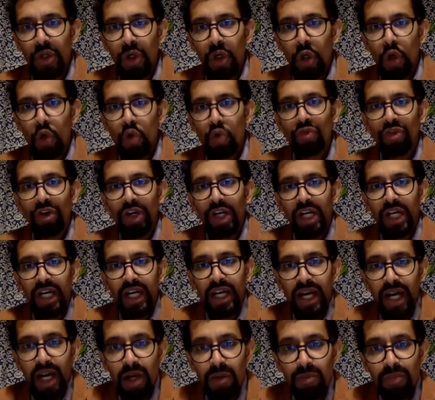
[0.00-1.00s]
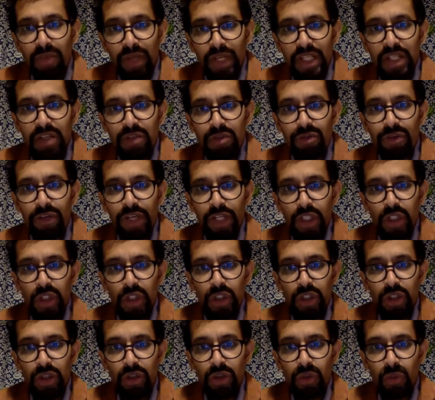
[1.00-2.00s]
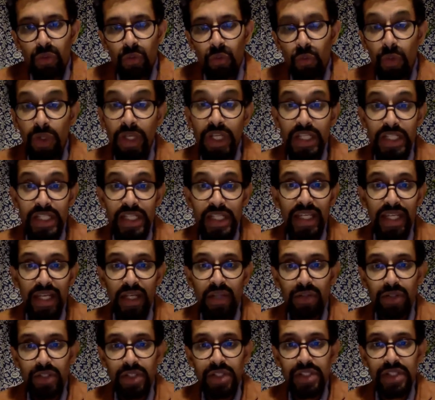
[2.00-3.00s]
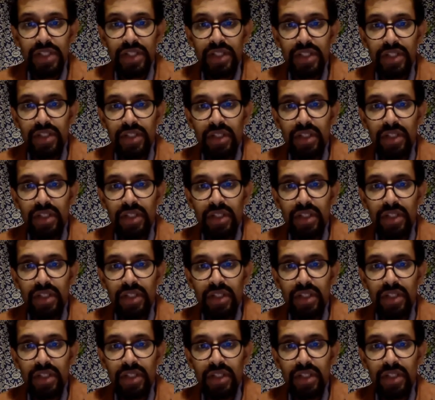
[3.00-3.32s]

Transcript: overcome an infection when it encounters it.